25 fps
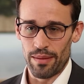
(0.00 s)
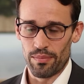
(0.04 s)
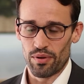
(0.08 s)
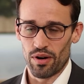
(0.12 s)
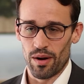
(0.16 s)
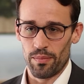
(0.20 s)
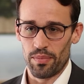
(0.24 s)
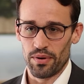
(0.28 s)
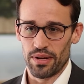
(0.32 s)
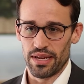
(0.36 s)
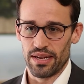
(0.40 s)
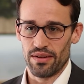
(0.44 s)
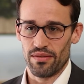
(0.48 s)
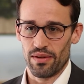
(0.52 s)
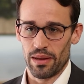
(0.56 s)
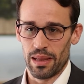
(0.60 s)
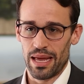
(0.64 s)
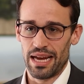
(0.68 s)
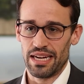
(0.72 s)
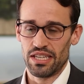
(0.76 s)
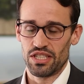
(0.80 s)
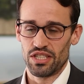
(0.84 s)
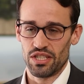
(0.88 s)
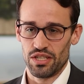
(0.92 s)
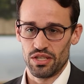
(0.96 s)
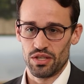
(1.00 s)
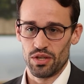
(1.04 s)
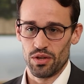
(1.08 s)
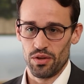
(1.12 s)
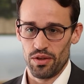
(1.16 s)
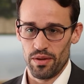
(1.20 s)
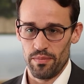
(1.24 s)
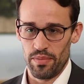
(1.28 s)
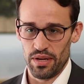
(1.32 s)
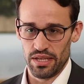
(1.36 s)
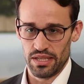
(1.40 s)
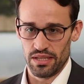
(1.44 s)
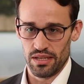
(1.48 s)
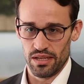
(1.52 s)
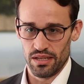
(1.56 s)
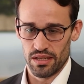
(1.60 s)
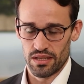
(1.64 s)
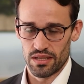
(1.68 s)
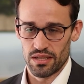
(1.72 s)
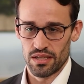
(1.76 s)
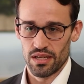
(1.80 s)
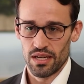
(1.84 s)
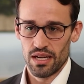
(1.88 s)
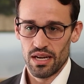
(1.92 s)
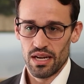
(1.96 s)
of that property in relation to the
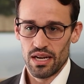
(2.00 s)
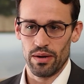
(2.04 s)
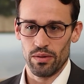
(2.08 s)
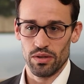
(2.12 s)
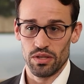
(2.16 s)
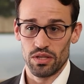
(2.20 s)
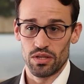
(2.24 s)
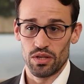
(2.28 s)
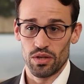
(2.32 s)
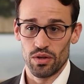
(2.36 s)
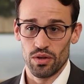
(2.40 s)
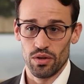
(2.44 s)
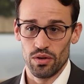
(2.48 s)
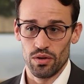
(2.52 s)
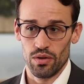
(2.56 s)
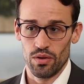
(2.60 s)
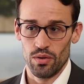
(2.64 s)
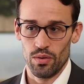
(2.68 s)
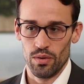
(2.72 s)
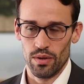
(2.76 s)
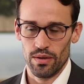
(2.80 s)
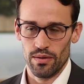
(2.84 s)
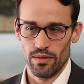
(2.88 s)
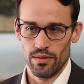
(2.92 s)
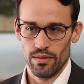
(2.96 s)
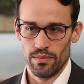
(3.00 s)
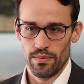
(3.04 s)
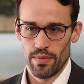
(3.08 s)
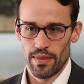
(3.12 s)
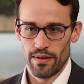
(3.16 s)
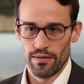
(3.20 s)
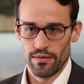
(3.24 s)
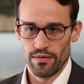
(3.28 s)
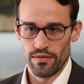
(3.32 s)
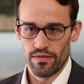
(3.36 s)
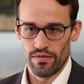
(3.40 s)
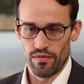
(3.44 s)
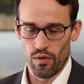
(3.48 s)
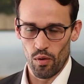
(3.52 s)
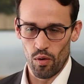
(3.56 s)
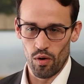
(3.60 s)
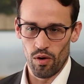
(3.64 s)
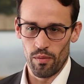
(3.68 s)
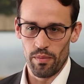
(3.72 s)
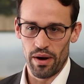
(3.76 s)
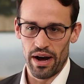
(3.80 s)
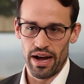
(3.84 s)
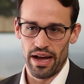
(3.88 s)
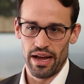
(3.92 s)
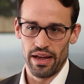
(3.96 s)
business. There was 2
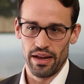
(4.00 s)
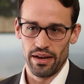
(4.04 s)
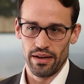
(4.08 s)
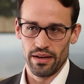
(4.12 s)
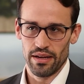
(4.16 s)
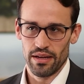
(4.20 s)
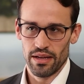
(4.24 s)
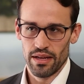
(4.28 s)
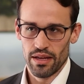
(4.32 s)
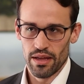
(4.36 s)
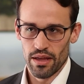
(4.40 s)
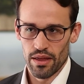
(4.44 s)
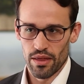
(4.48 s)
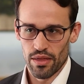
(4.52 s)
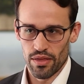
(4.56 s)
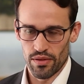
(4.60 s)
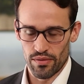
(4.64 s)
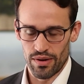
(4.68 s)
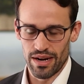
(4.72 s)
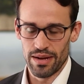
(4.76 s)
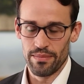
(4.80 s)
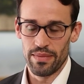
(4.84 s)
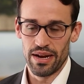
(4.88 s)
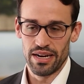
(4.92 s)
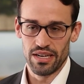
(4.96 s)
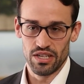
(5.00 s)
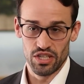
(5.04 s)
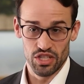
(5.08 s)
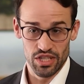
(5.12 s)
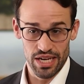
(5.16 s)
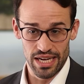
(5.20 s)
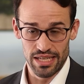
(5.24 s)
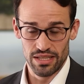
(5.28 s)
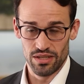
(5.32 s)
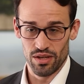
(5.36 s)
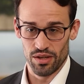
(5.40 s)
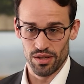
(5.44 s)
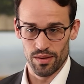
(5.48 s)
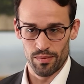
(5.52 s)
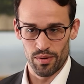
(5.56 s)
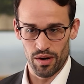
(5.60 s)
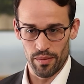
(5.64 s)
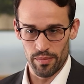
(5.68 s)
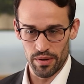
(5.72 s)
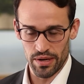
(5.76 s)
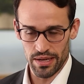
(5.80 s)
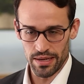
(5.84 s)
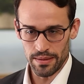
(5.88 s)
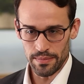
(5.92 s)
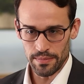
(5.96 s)
4 by 3 metre sheds on the
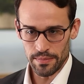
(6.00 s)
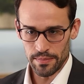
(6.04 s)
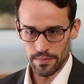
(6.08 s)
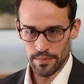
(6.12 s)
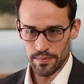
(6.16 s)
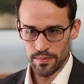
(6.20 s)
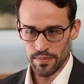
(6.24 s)
property,